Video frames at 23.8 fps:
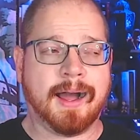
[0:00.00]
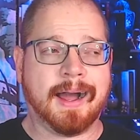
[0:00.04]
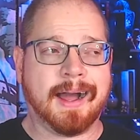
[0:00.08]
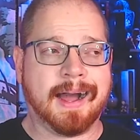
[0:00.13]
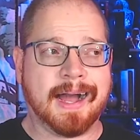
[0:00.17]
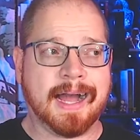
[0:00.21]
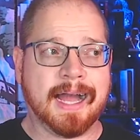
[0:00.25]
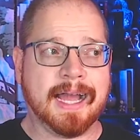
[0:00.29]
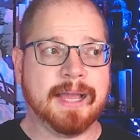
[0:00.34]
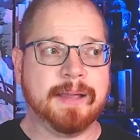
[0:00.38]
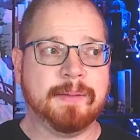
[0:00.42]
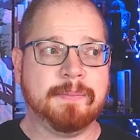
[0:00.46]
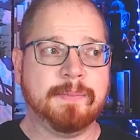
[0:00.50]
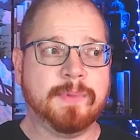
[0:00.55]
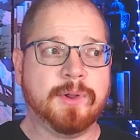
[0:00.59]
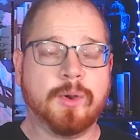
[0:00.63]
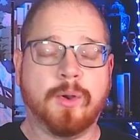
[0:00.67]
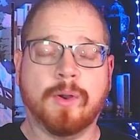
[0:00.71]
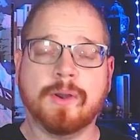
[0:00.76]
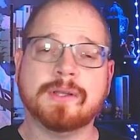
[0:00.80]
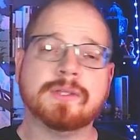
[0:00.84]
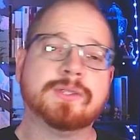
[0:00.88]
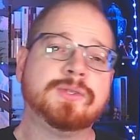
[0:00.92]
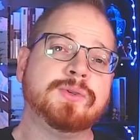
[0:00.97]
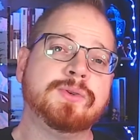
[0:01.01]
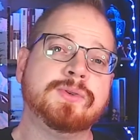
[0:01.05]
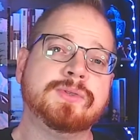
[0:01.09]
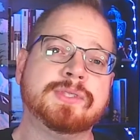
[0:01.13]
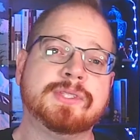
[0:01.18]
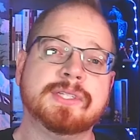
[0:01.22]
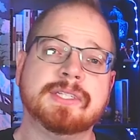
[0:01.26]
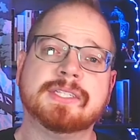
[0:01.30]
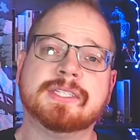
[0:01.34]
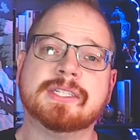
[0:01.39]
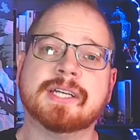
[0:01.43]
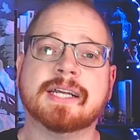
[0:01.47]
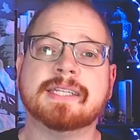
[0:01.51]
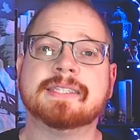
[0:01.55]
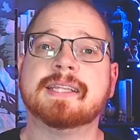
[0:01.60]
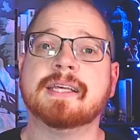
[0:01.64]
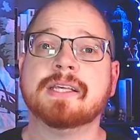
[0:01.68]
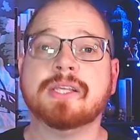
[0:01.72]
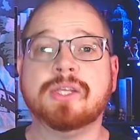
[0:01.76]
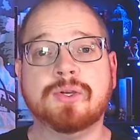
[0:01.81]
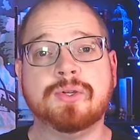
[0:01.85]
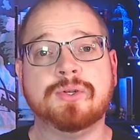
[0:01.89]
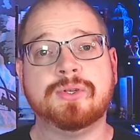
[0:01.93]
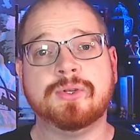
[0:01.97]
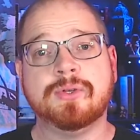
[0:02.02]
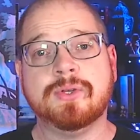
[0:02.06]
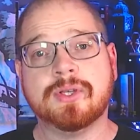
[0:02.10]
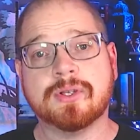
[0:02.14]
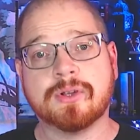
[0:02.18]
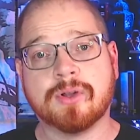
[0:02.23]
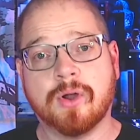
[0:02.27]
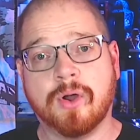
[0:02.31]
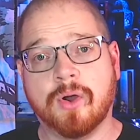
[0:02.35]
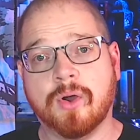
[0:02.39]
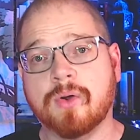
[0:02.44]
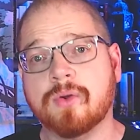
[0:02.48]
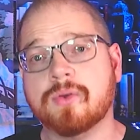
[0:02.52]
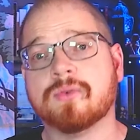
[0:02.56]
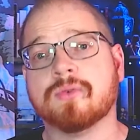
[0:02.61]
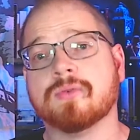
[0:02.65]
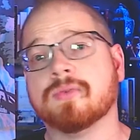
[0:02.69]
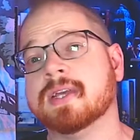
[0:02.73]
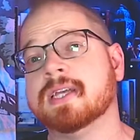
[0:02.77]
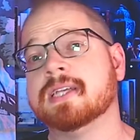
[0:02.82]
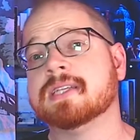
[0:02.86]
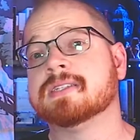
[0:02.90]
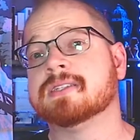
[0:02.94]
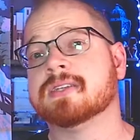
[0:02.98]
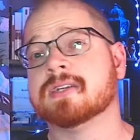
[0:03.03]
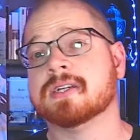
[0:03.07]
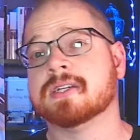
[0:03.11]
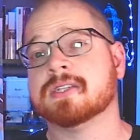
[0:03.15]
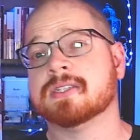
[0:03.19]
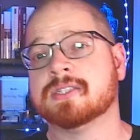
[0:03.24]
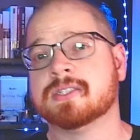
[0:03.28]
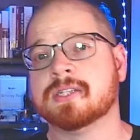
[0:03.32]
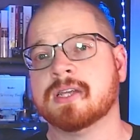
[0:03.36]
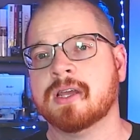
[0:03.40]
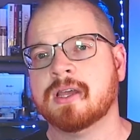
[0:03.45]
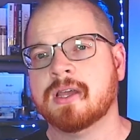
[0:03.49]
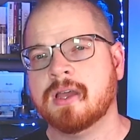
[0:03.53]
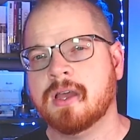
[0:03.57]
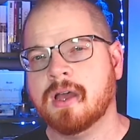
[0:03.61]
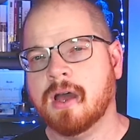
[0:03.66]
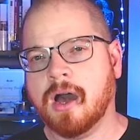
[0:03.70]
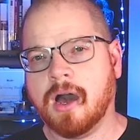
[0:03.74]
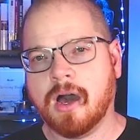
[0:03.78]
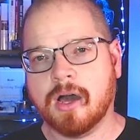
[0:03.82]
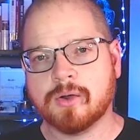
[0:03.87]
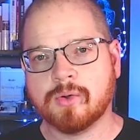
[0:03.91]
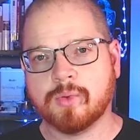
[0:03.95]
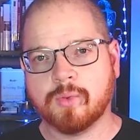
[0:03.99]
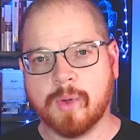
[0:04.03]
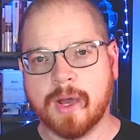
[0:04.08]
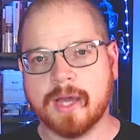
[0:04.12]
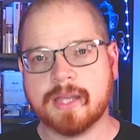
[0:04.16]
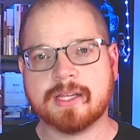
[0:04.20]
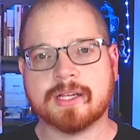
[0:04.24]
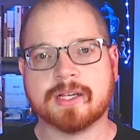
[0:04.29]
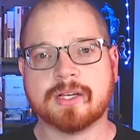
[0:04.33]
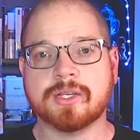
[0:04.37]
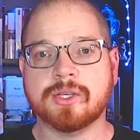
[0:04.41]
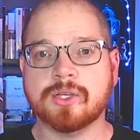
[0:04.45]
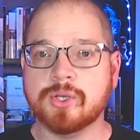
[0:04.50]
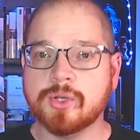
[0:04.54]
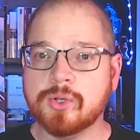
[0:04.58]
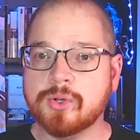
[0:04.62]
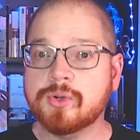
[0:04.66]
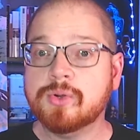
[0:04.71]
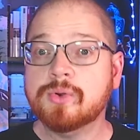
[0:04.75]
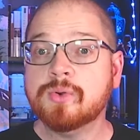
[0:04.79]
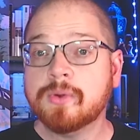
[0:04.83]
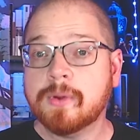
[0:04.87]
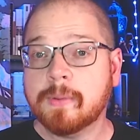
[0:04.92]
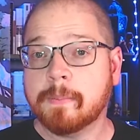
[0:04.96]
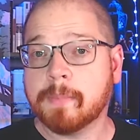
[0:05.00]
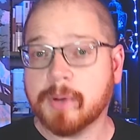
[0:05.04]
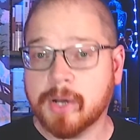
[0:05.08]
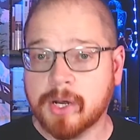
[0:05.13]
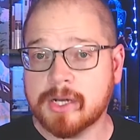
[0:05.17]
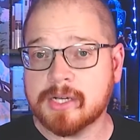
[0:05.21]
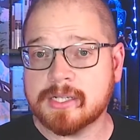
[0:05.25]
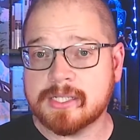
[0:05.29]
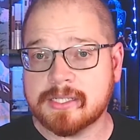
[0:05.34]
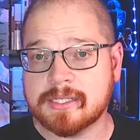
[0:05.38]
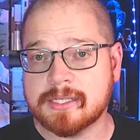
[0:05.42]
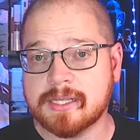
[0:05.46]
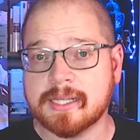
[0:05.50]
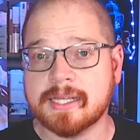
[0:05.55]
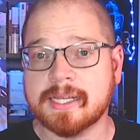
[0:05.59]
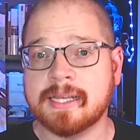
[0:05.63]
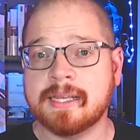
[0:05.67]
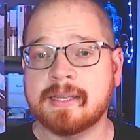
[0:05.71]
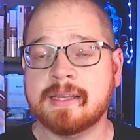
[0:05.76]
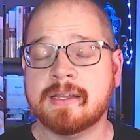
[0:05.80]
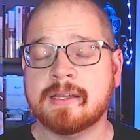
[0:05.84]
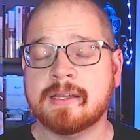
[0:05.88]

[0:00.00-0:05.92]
I'm going to suggest that you do your own research on whether you personally,